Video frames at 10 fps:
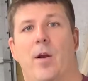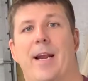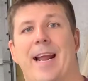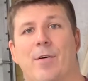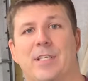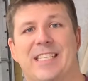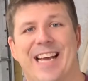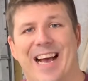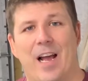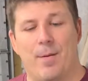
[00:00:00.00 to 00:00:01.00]
All right, now it's
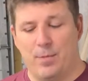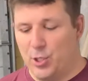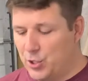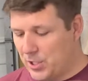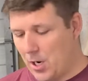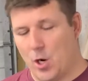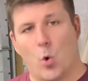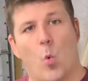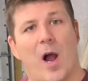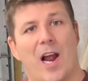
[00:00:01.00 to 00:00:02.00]
time to
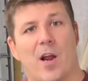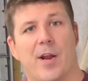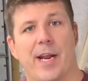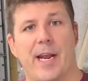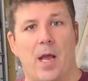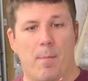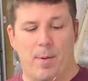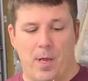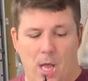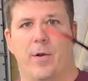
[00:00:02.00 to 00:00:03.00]
start wiring it
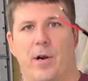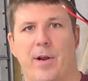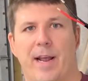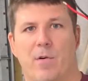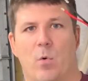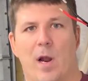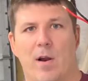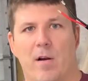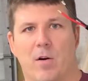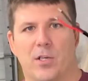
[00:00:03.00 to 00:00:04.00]
up. We already have our
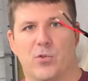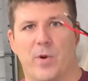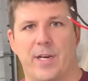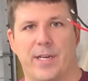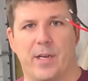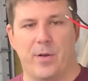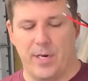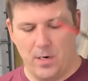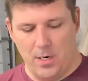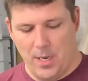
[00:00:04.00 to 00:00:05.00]
wiring harness ready to go
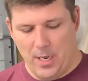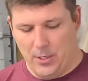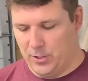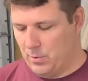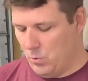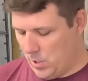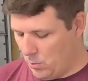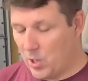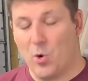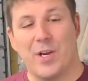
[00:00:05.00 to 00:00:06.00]
here. So
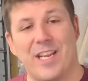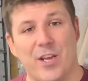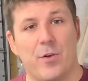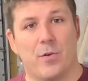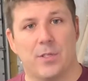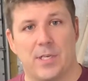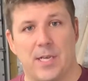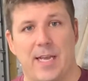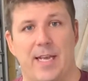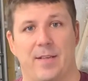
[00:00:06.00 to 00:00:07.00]
what we're going to use
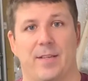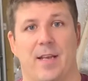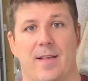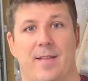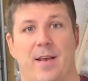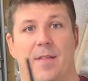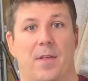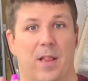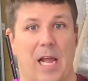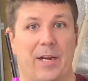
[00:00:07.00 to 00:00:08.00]
is
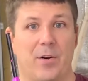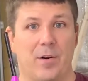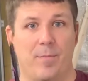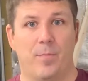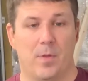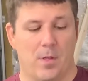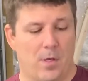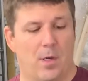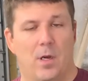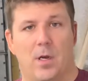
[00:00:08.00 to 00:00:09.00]
the lighter,
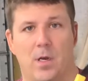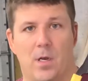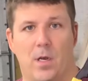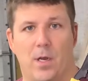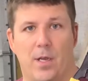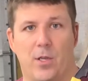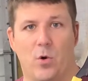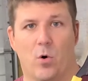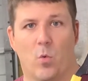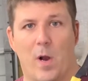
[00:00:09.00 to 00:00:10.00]

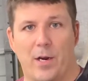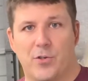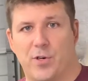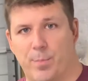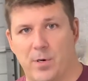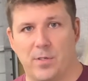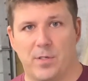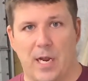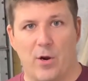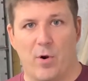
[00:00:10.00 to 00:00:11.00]
your wire strippers and